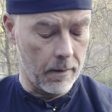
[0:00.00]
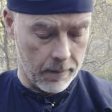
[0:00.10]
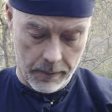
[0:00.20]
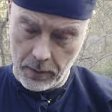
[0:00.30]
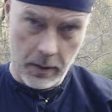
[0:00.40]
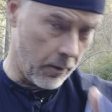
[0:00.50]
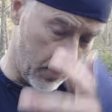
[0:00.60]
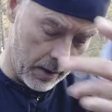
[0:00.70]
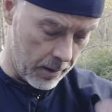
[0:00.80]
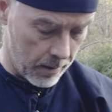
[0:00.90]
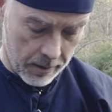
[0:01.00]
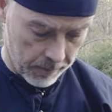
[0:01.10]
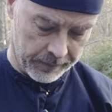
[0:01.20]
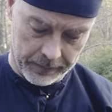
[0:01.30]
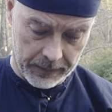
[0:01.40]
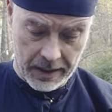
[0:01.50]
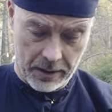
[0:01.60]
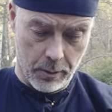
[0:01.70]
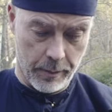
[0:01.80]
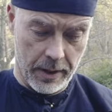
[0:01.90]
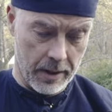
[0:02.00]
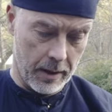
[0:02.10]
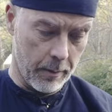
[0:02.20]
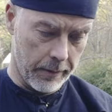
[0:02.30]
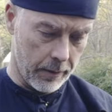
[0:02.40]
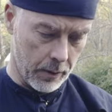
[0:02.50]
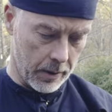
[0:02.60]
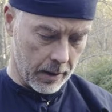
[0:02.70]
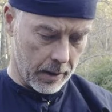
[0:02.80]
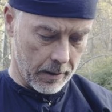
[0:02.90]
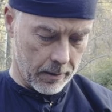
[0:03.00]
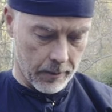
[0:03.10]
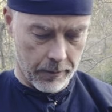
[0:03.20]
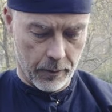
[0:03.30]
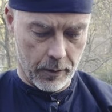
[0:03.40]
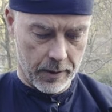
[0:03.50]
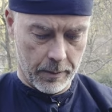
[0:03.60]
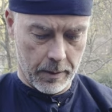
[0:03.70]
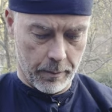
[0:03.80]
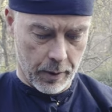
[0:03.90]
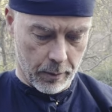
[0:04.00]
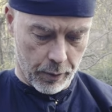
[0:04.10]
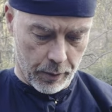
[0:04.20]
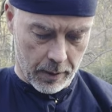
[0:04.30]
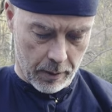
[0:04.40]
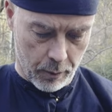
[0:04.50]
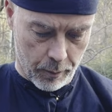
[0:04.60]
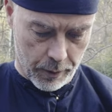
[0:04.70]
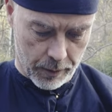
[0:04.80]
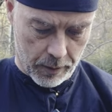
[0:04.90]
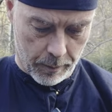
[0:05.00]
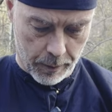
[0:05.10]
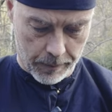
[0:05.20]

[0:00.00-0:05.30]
Forgot, I write it. This company name I forgot again. So of course we don't put the loop on top.